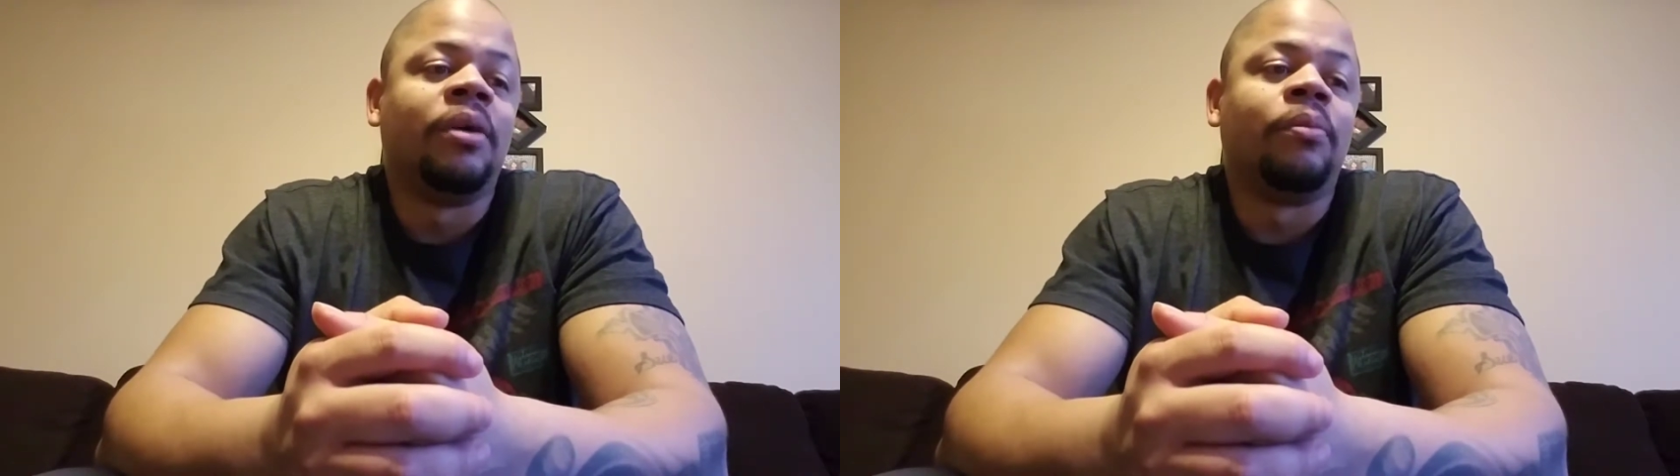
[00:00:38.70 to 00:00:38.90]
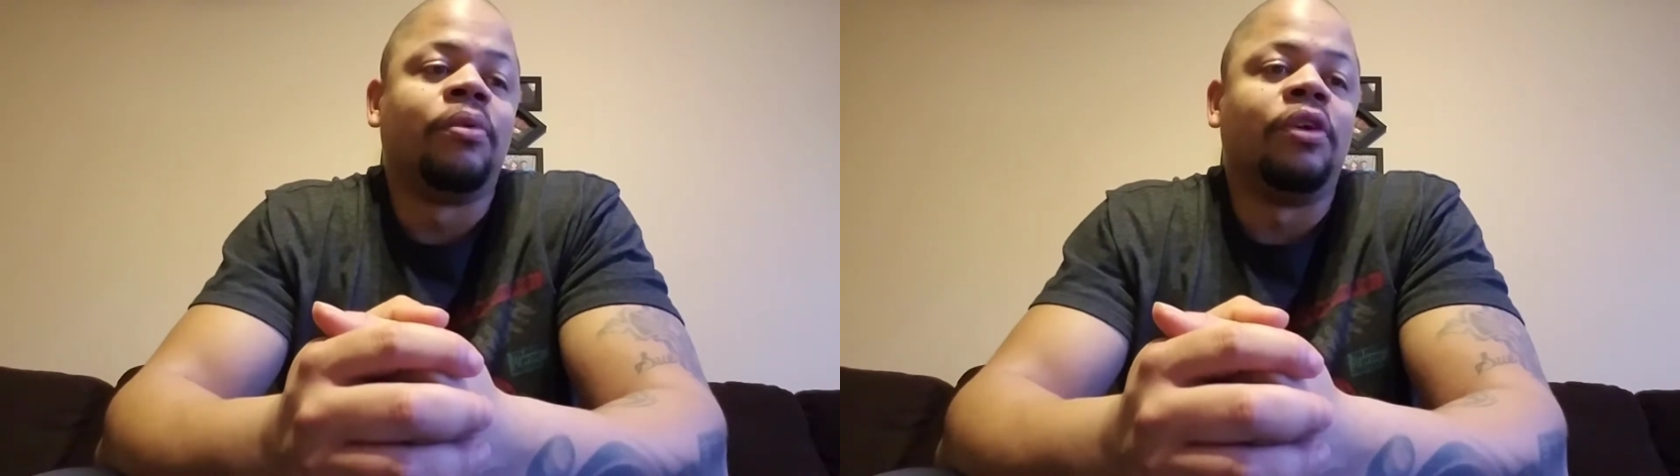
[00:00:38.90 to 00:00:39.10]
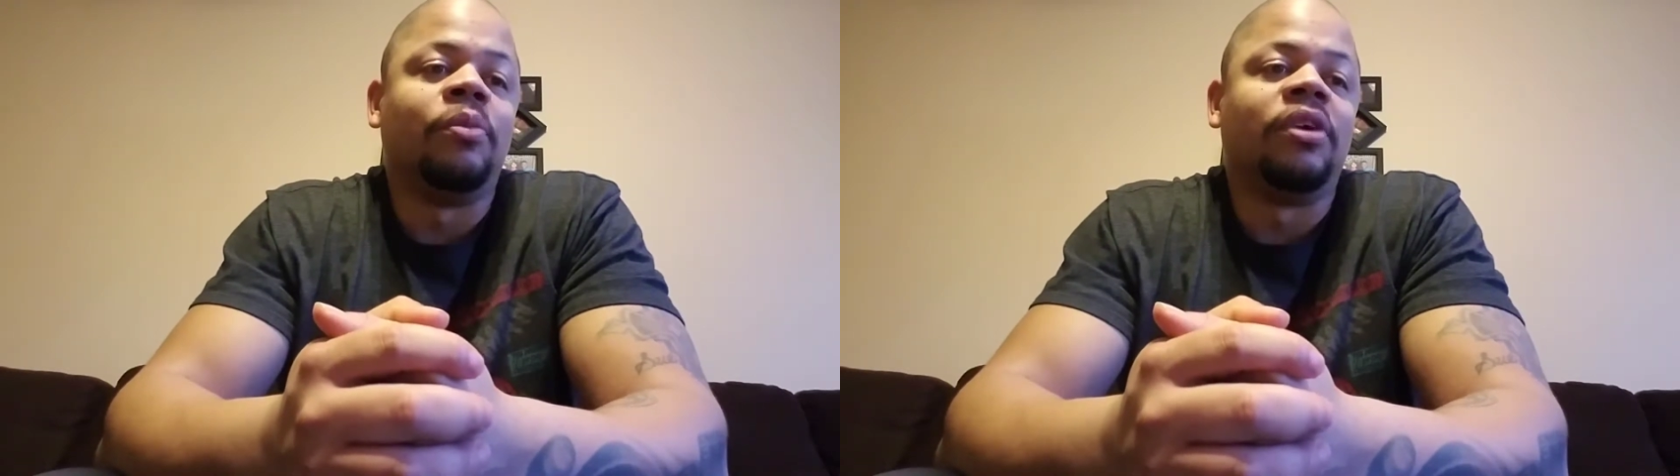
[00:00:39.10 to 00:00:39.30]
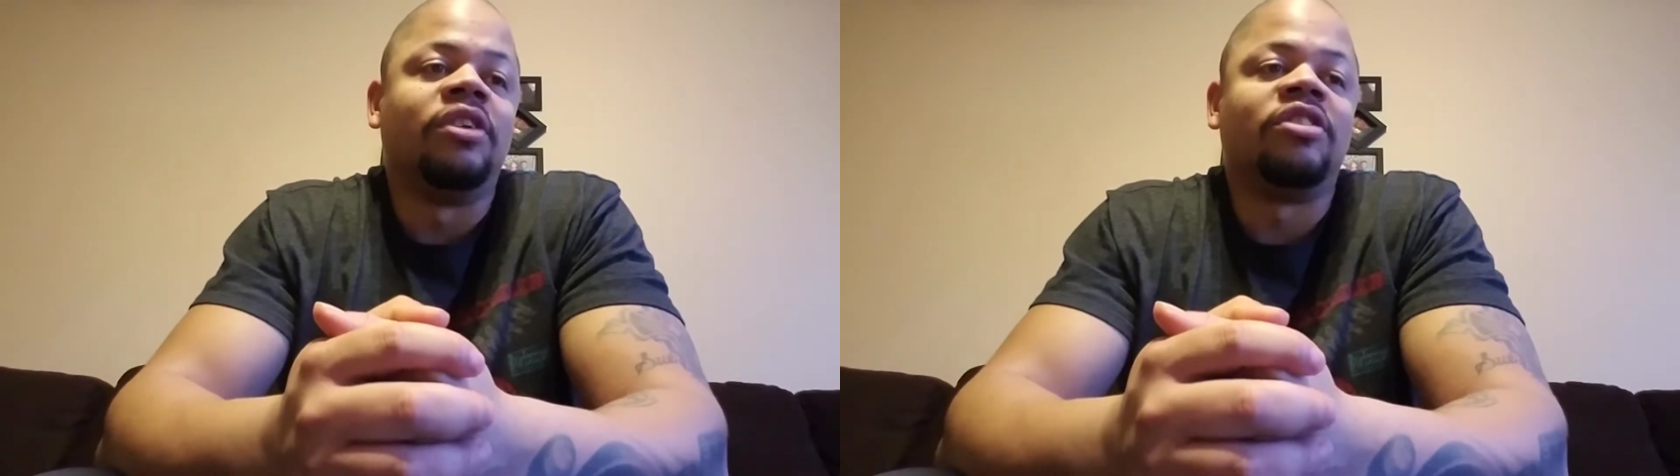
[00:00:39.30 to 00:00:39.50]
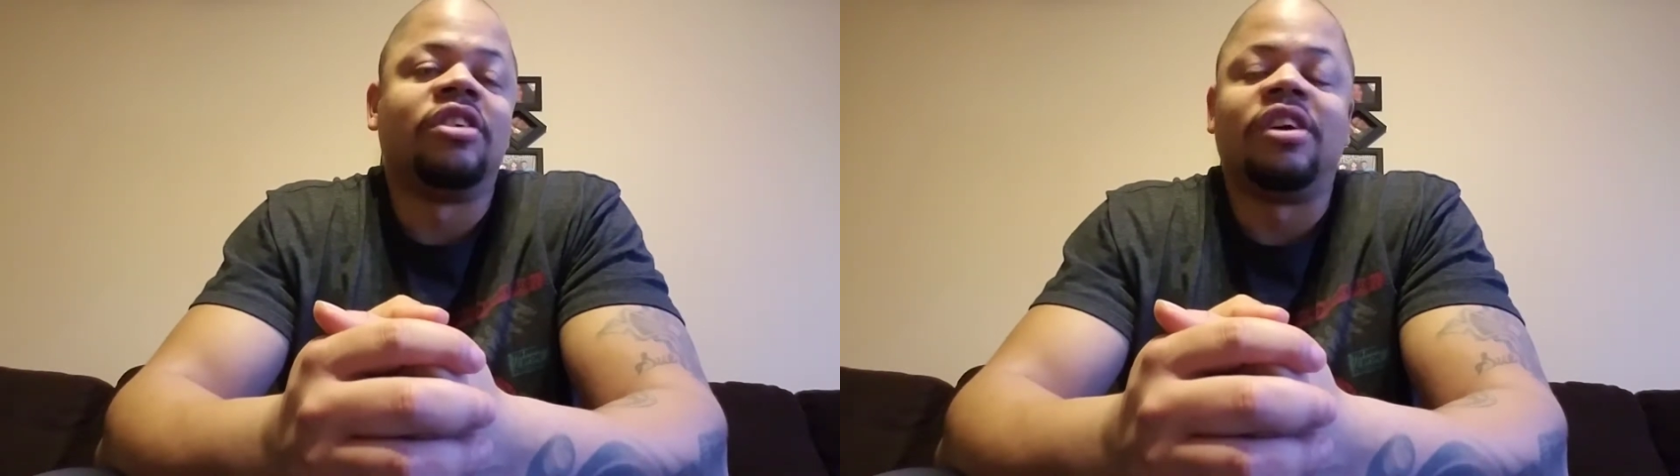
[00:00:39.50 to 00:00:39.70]
pretty
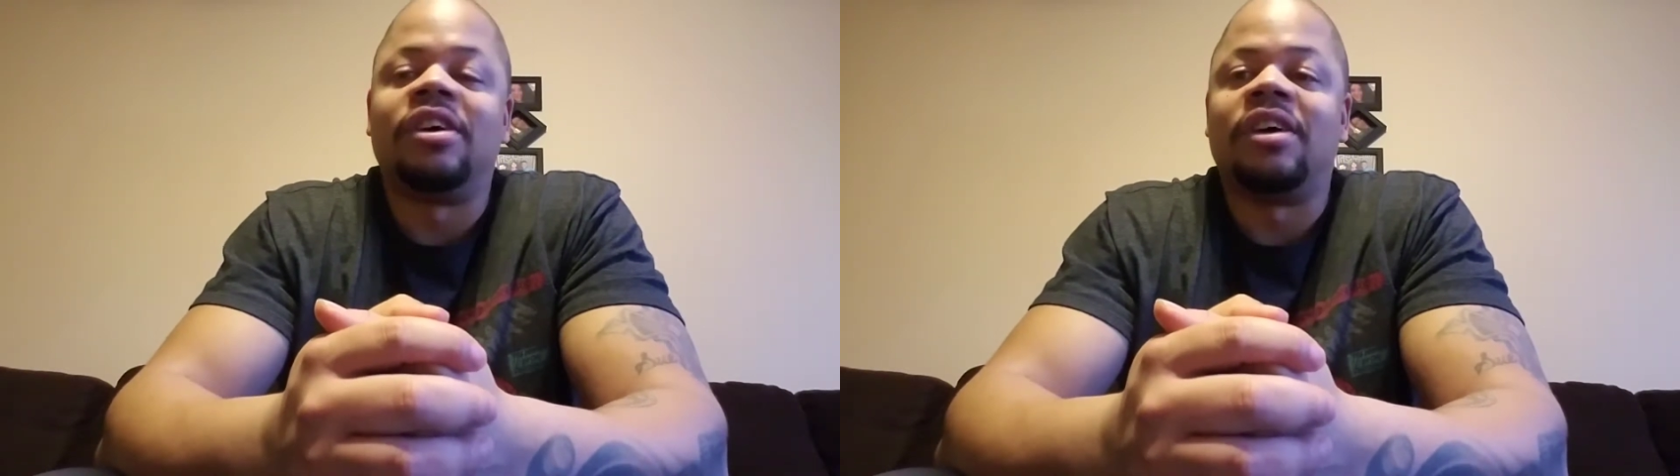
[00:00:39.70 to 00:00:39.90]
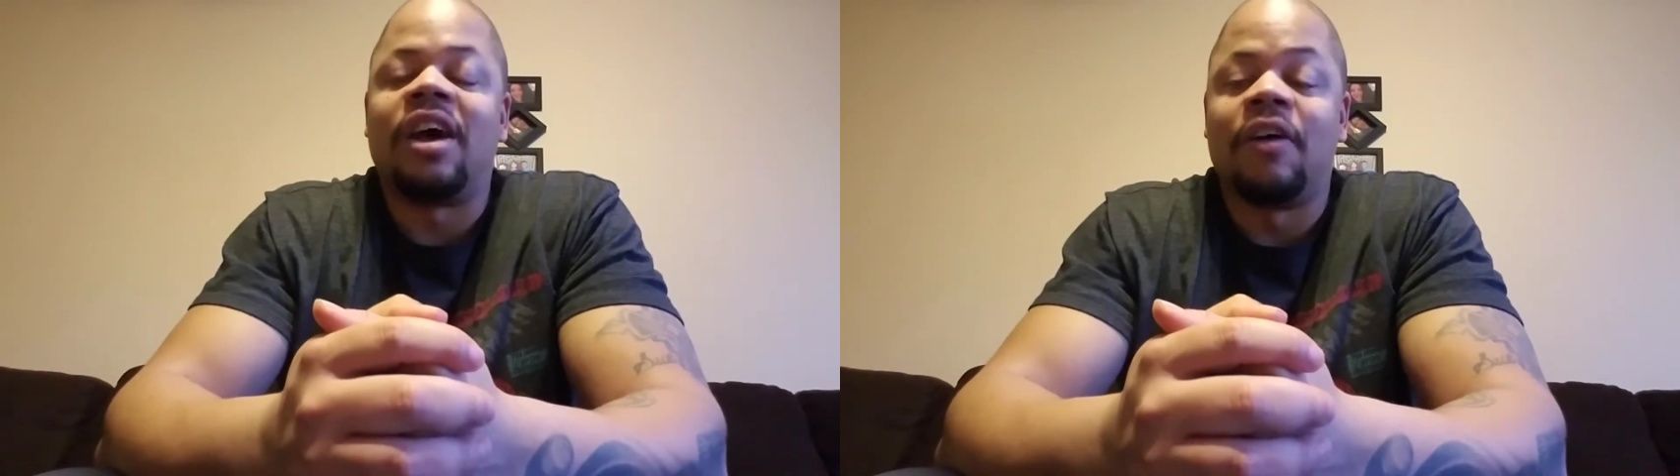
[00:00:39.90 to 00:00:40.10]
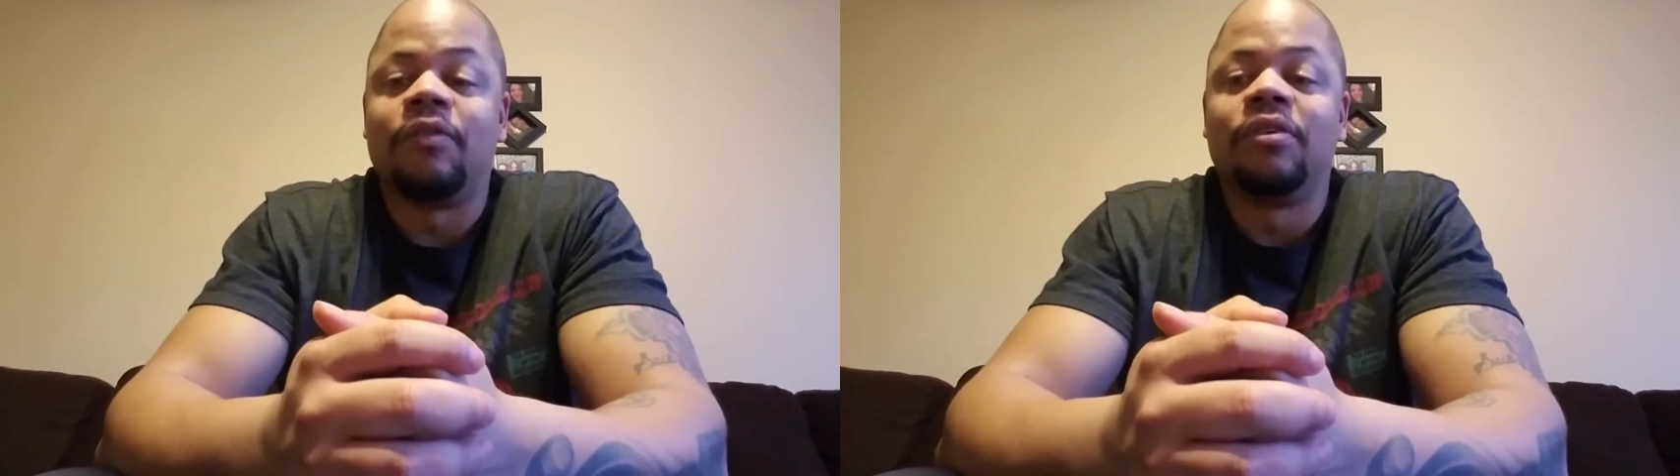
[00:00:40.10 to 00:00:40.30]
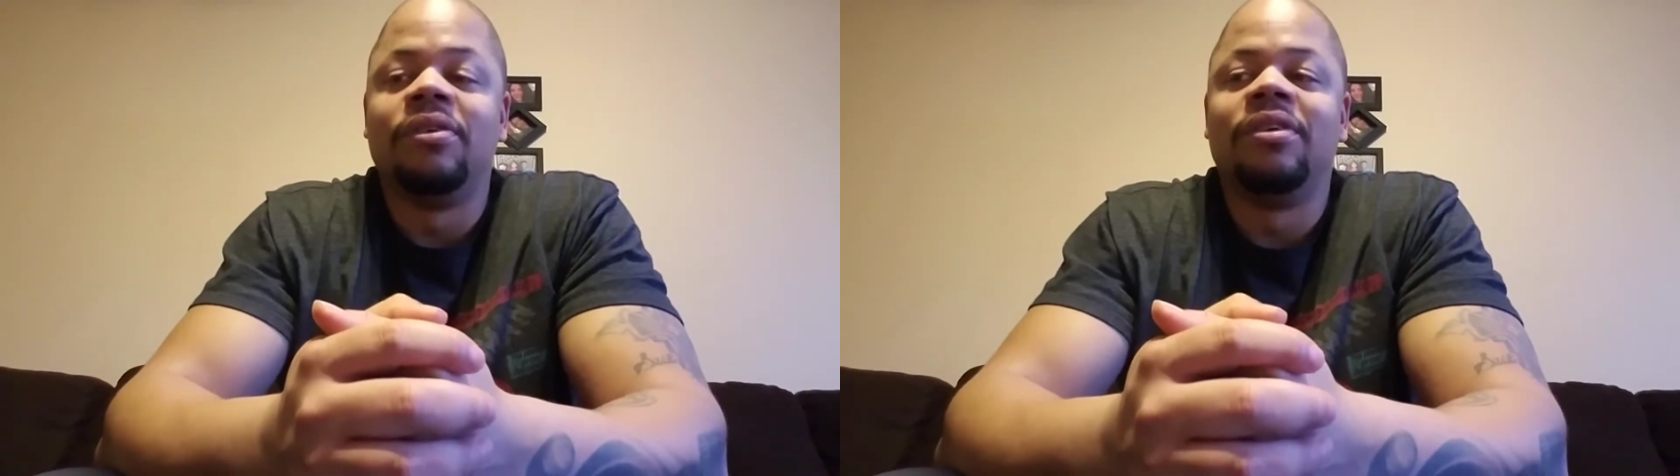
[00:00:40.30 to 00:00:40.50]
much ever.